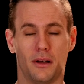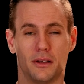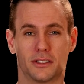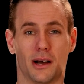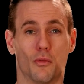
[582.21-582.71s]

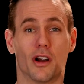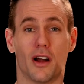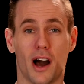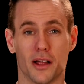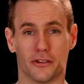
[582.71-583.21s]

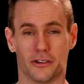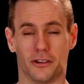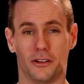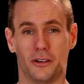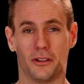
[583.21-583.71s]
somewhere
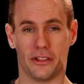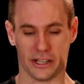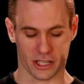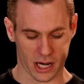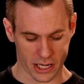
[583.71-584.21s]
other
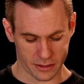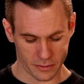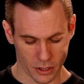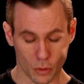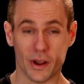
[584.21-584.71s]
than God.
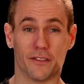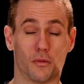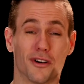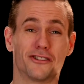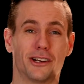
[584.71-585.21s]
We have
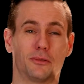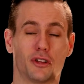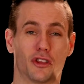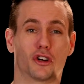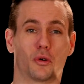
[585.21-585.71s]

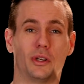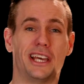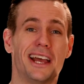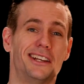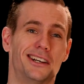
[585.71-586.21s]
worshiped the
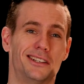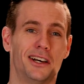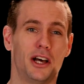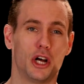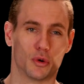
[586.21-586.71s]
created
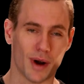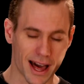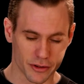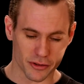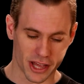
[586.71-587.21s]

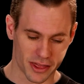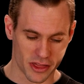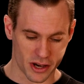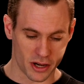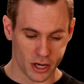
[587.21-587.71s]
rather than
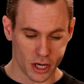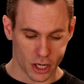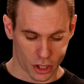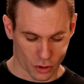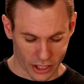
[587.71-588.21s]
the
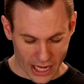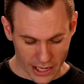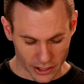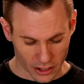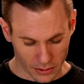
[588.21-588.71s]

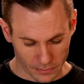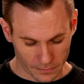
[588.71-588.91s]
Creator.